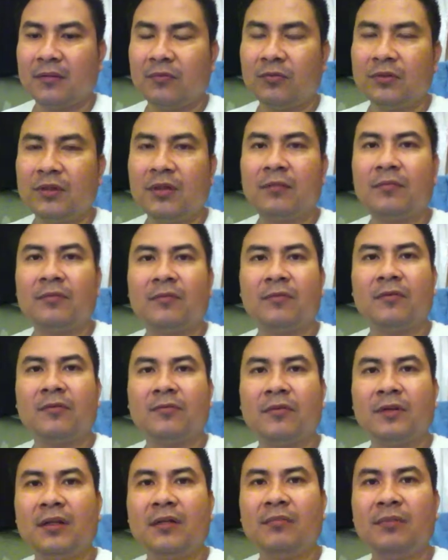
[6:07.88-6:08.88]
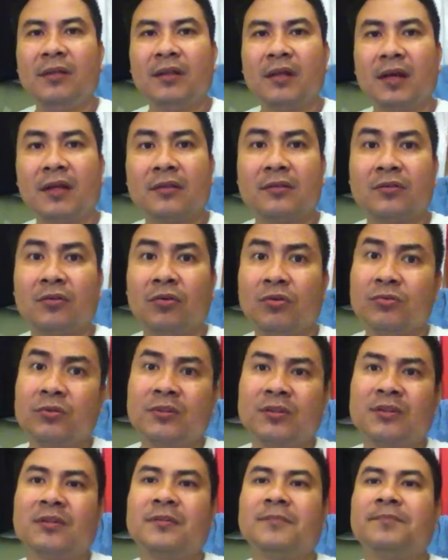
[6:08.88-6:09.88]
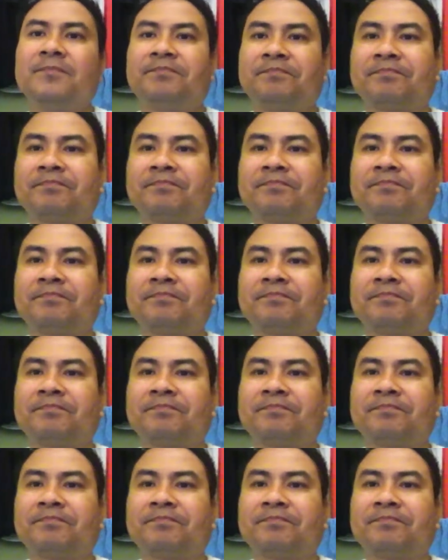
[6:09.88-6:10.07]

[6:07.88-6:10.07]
wouldn't really be that gross.